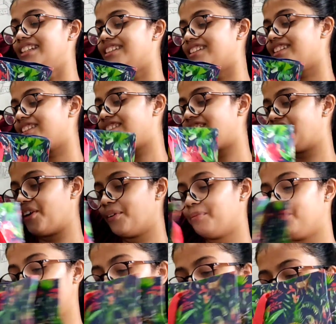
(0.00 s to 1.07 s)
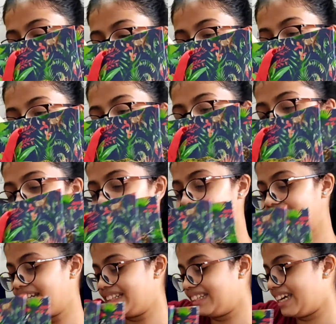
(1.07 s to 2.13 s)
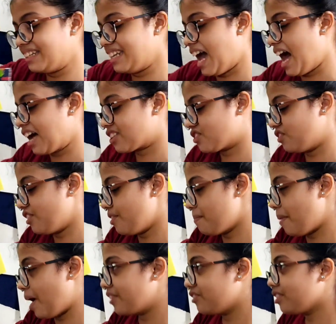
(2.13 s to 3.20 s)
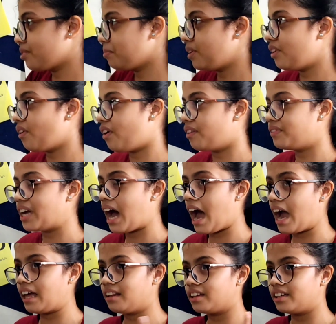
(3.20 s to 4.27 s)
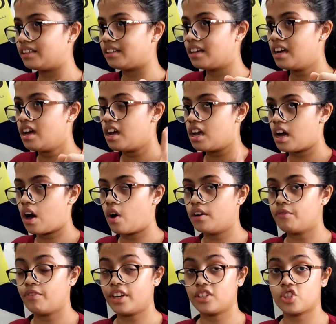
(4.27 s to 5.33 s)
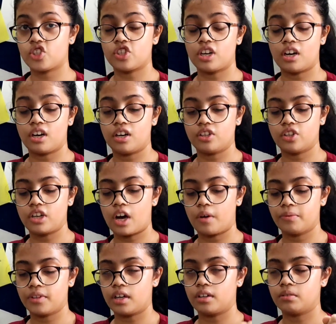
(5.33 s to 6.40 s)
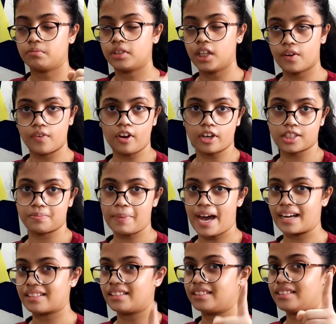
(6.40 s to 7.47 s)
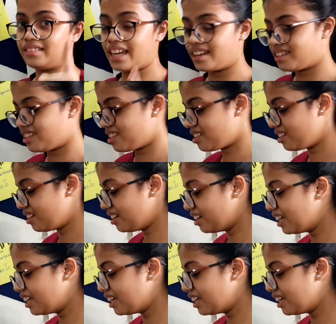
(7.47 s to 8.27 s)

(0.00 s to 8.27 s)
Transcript: This is so beautiful, and it actually reminded me of the island on which the Equinox Pact is set.